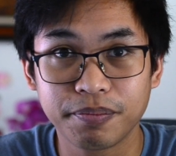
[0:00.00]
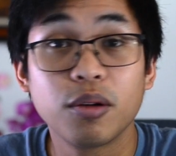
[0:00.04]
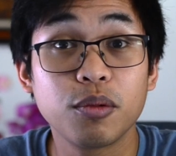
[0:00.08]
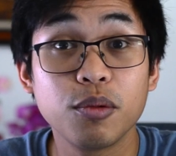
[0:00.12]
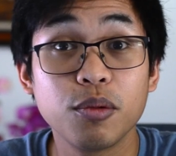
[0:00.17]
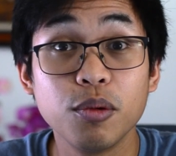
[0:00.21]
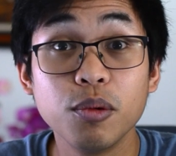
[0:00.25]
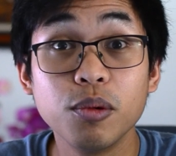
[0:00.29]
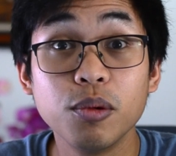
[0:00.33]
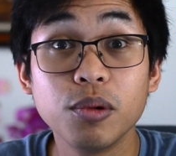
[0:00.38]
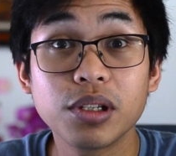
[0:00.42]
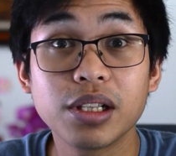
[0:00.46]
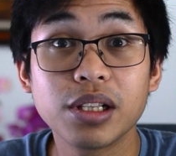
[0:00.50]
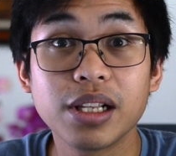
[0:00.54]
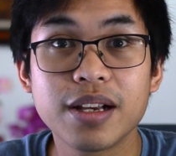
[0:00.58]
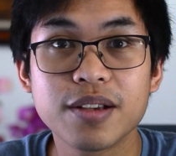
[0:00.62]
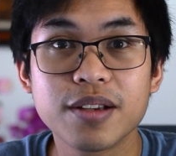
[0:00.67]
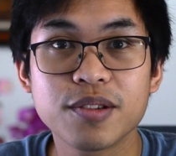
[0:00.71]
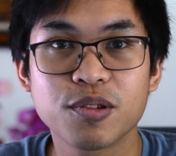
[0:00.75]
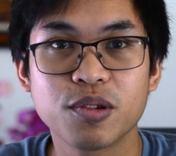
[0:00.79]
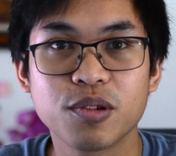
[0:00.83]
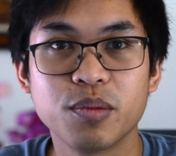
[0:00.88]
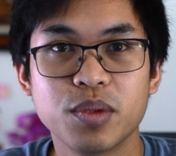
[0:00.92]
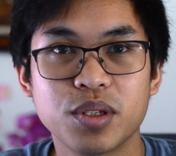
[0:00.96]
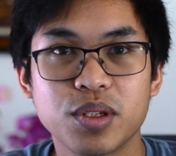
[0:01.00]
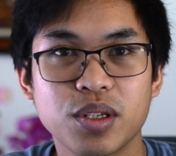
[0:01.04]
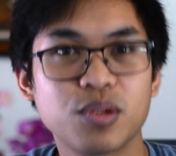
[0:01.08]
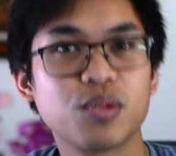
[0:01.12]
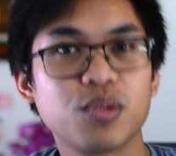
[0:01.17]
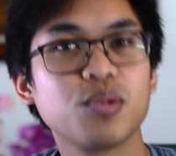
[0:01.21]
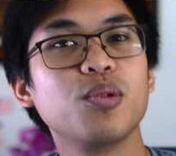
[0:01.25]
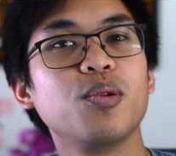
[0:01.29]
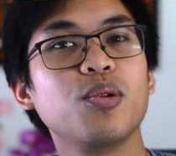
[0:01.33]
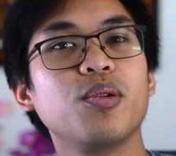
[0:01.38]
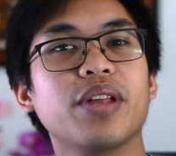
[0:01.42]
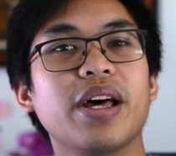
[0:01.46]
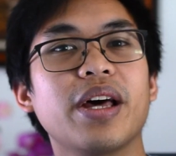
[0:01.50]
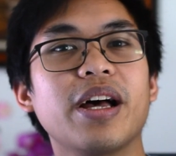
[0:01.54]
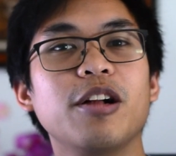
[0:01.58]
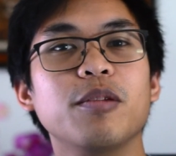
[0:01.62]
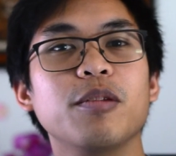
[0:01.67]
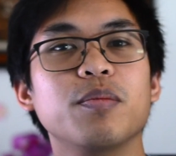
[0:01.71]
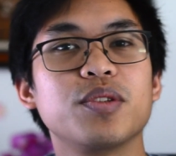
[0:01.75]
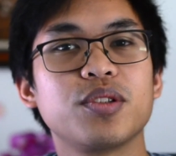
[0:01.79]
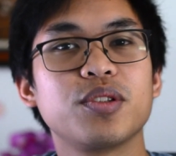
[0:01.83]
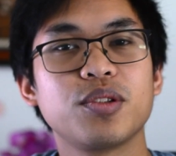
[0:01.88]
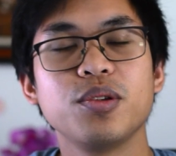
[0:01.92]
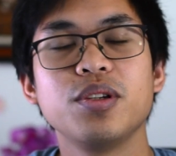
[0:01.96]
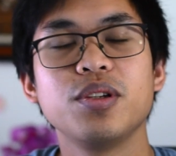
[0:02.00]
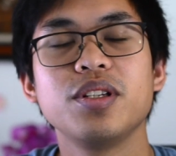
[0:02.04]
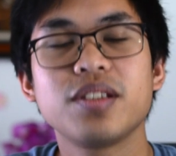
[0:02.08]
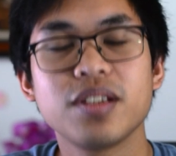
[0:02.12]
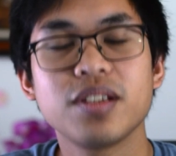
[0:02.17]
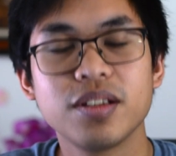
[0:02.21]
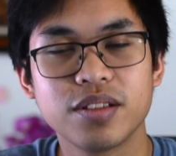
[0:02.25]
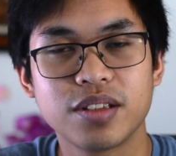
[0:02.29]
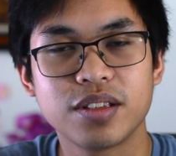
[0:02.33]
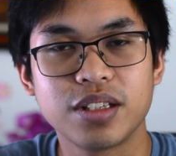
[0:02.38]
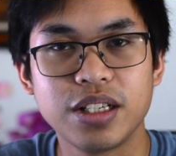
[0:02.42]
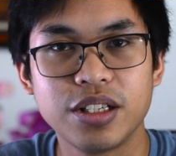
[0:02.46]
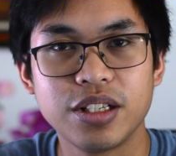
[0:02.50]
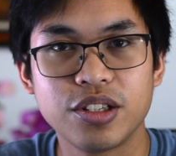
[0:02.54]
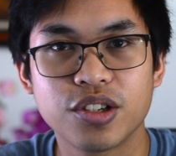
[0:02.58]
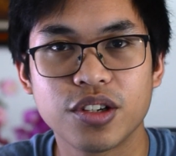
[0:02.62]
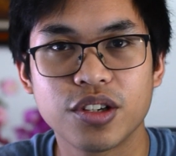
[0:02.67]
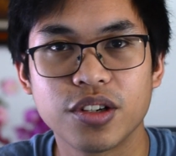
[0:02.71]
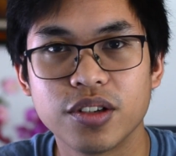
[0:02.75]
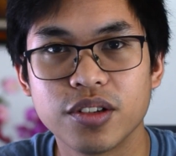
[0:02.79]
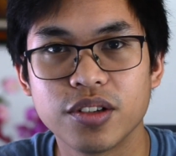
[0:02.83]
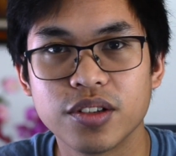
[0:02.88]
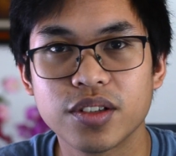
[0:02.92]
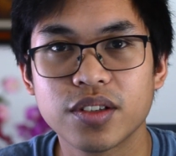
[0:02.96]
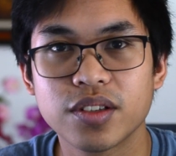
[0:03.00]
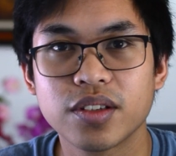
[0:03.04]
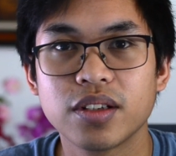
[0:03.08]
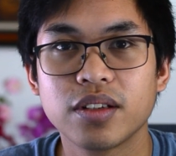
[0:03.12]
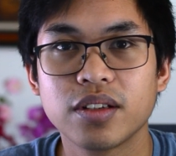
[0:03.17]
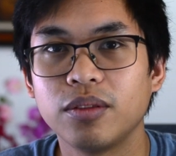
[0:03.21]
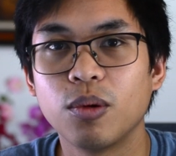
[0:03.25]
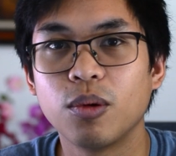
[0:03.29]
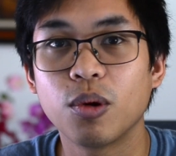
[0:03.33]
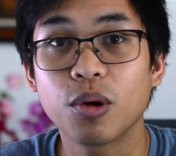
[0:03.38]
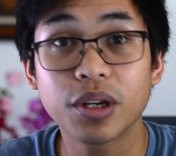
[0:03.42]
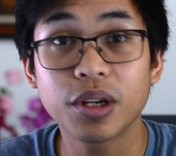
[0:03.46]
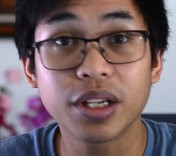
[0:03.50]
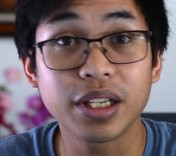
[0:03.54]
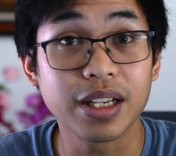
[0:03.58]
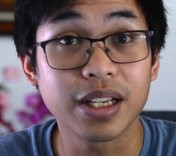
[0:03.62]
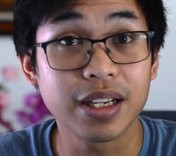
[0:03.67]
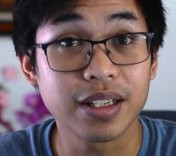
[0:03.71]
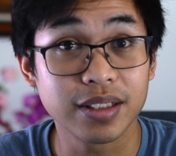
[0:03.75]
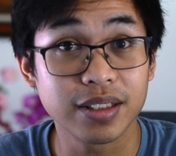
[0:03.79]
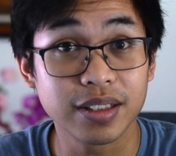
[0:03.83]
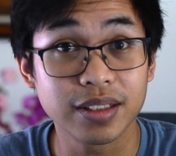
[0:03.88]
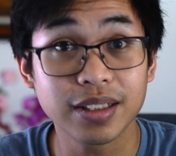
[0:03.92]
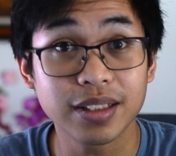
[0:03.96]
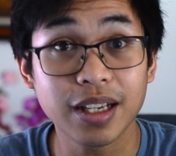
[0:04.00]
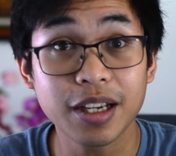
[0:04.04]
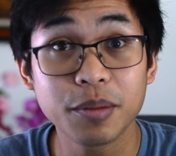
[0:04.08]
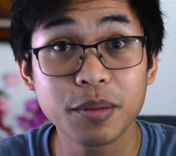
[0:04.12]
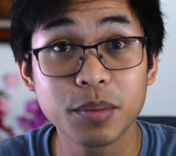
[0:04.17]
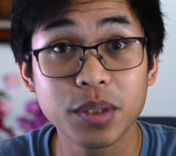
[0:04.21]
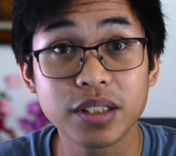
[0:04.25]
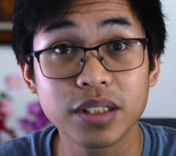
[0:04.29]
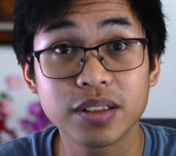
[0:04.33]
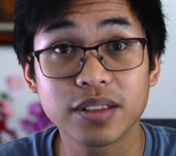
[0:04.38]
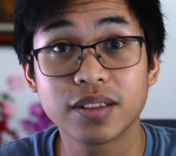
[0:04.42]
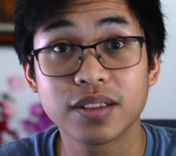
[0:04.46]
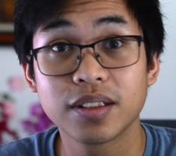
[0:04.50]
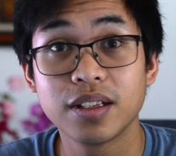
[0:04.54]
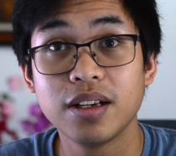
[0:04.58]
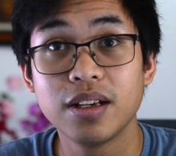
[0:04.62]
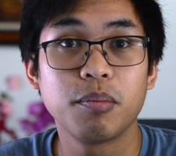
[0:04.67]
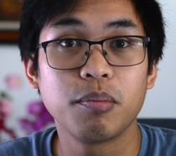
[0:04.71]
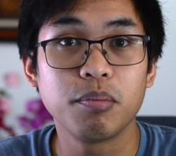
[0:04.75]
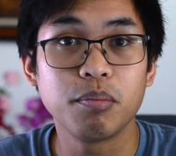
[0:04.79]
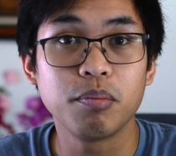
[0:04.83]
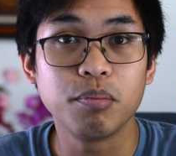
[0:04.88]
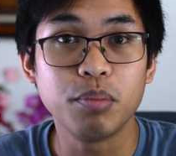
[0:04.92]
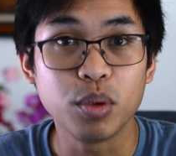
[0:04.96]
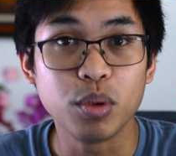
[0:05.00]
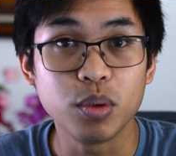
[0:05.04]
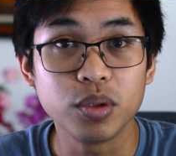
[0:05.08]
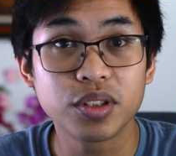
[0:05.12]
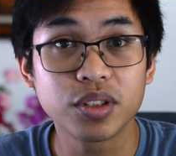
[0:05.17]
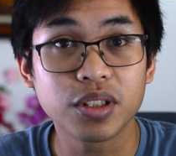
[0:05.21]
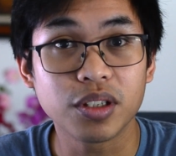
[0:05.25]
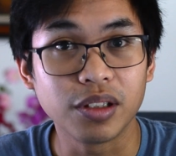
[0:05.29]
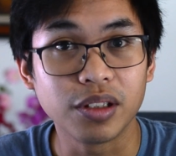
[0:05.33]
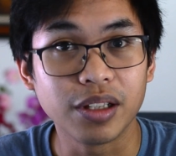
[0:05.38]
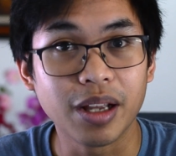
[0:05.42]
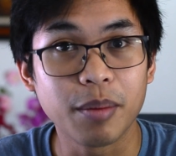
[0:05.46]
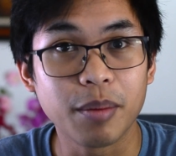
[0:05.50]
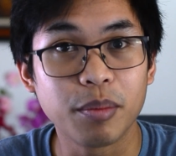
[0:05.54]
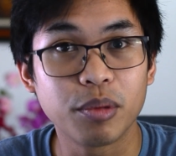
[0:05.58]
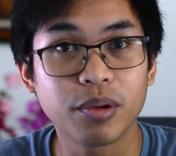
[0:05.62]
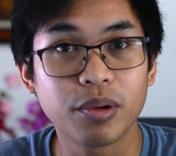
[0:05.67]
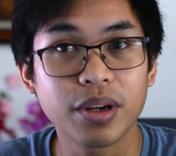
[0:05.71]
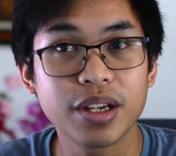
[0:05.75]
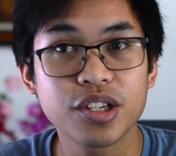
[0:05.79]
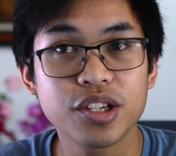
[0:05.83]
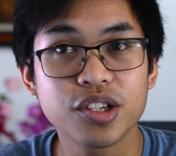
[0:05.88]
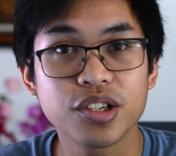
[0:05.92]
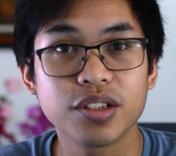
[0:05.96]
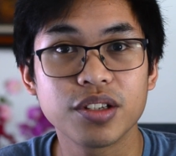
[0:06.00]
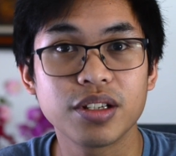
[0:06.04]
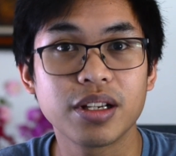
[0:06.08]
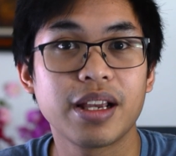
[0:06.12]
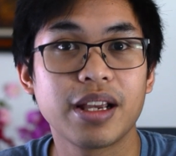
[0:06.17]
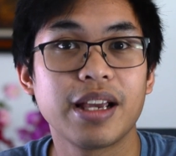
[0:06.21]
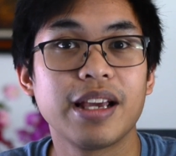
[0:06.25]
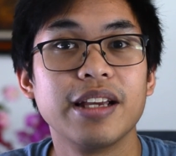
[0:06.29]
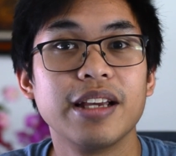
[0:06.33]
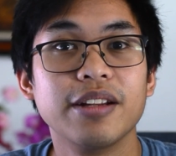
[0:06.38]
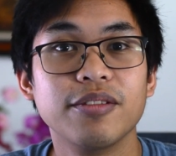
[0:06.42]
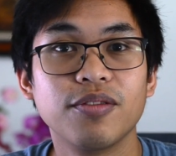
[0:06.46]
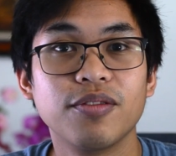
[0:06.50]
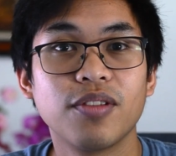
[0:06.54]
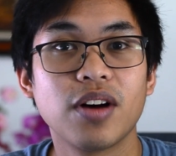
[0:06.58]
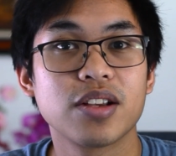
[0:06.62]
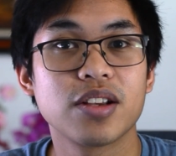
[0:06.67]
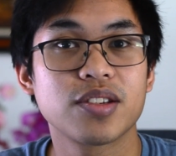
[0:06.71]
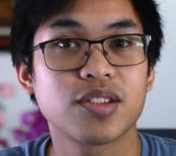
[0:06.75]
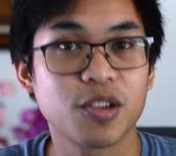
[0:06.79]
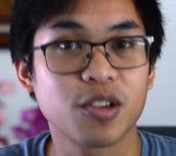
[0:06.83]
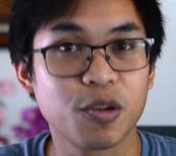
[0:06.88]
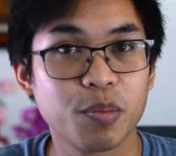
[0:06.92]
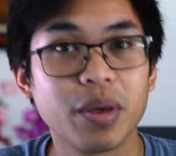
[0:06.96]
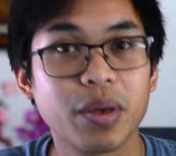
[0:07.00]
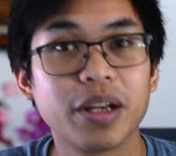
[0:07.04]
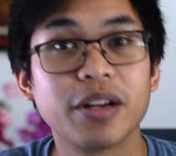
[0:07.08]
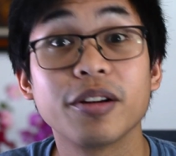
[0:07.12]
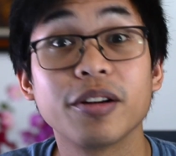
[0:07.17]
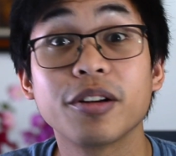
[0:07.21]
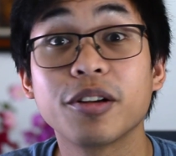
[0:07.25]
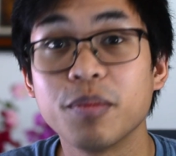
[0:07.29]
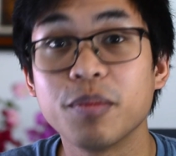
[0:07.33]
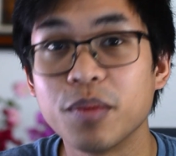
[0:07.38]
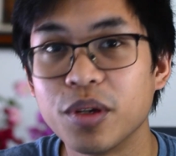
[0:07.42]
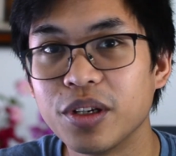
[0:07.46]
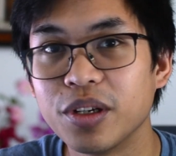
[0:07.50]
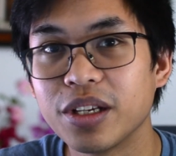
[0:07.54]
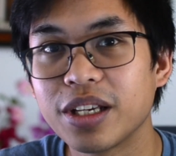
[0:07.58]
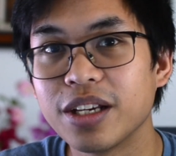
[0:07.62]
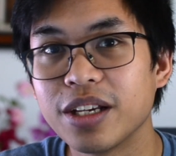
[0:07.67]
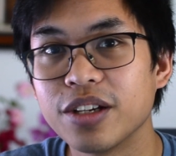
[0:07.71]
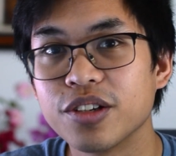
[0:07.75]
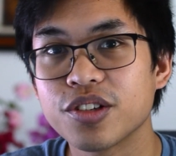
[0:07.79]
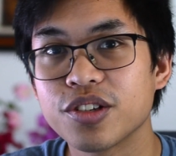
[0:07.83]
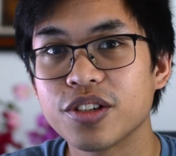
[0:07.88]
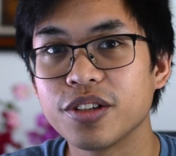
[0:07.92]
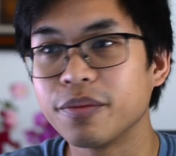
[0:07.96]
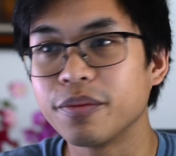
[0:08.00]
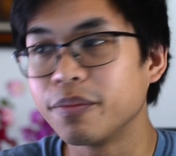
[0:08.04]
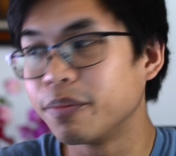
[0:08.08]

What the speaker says: Google Classroom is a tool that helps students and teachers organize assignments, boost collaboration, and foster better communication.